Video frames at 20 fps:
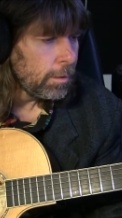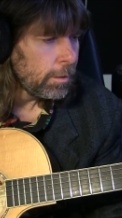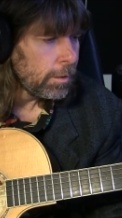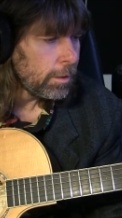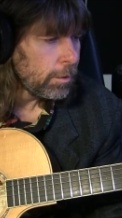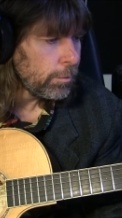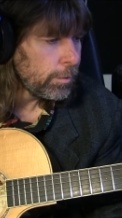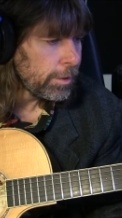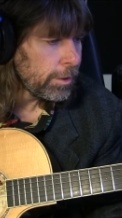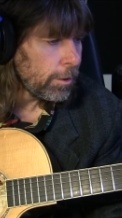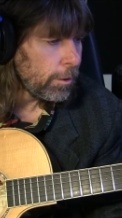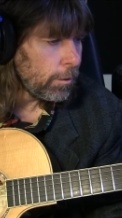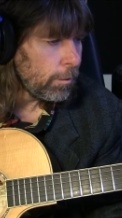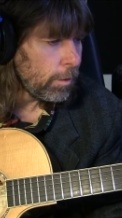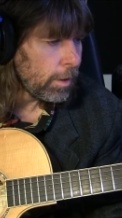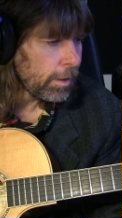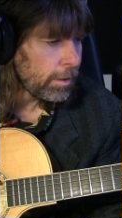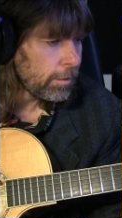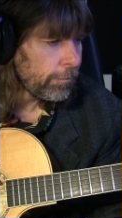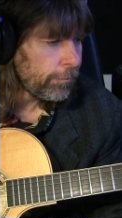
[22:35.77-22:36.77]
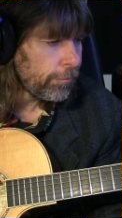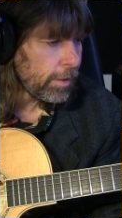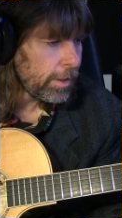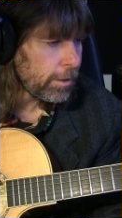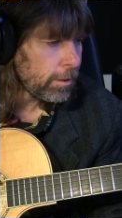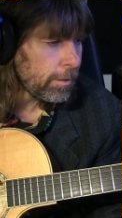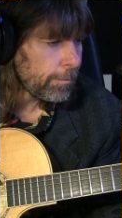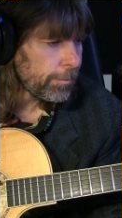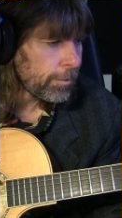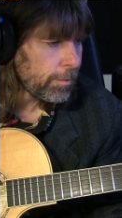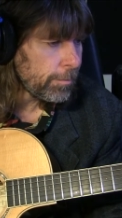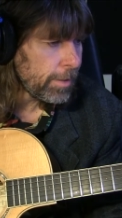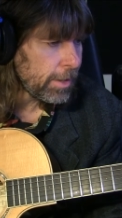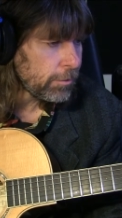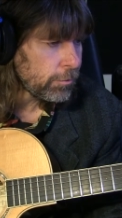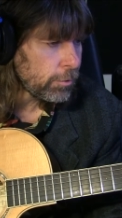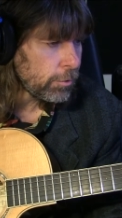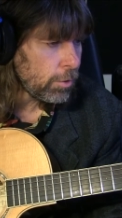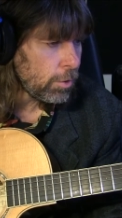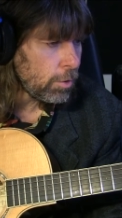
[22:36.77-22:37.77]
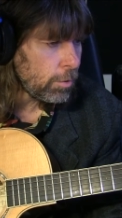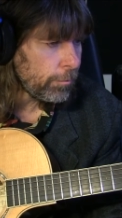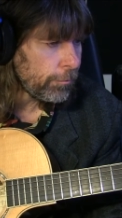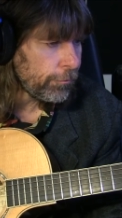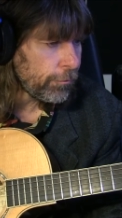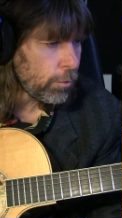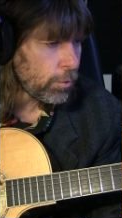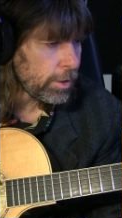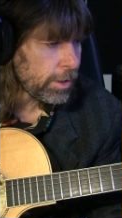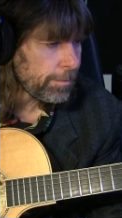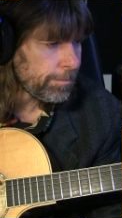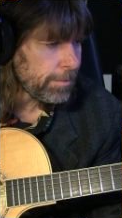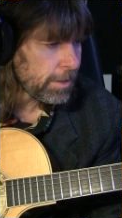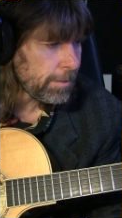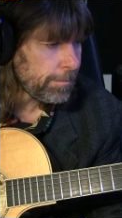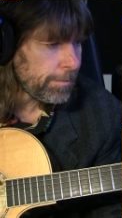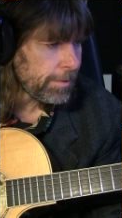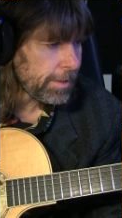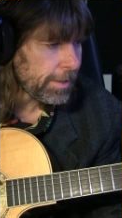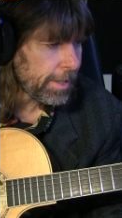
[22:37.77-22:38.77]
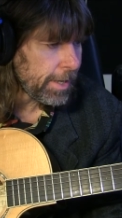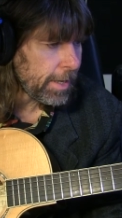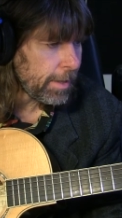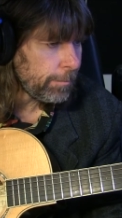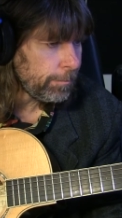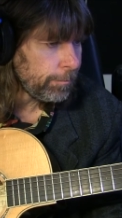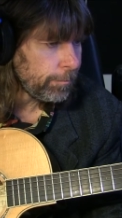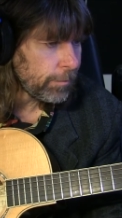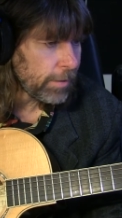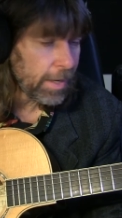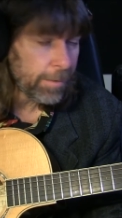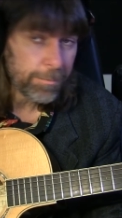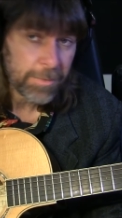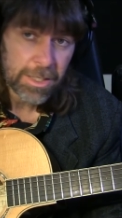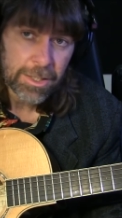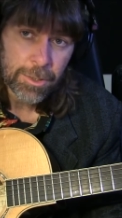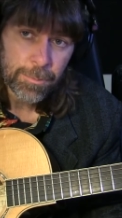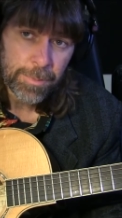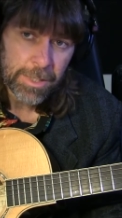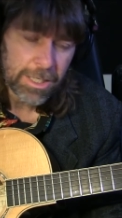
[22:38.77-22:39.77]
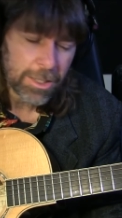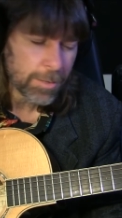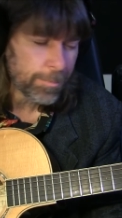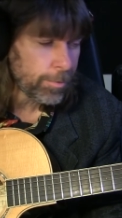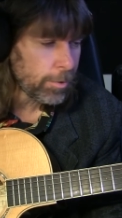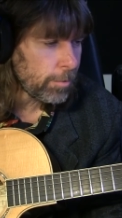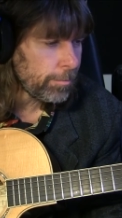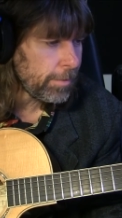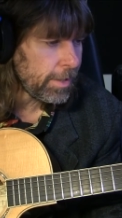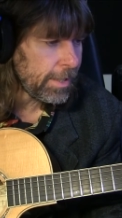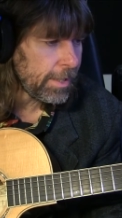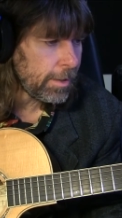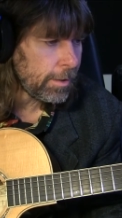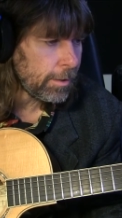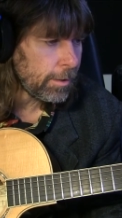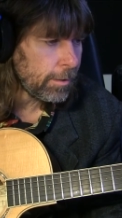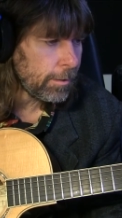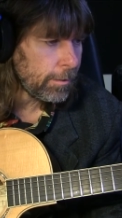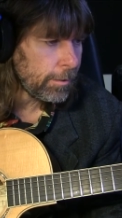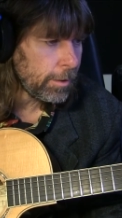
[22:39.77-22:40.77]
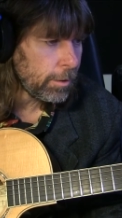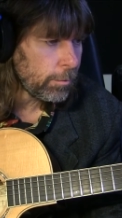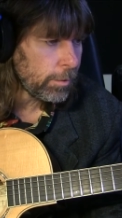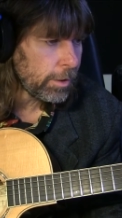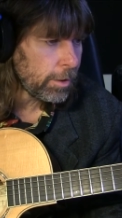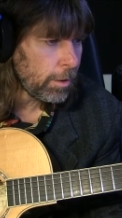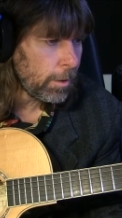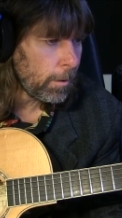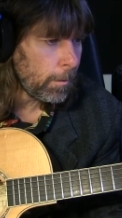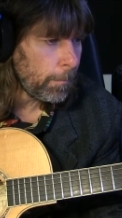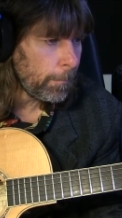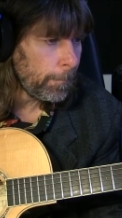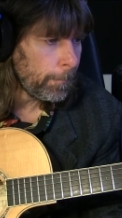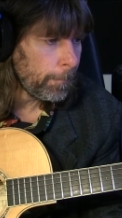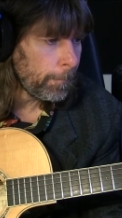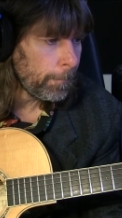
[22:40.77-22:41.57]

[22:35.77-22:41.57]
Here we go. I'm going to fire up the metronome, 40 BPM. That means beats per minute. Here we go.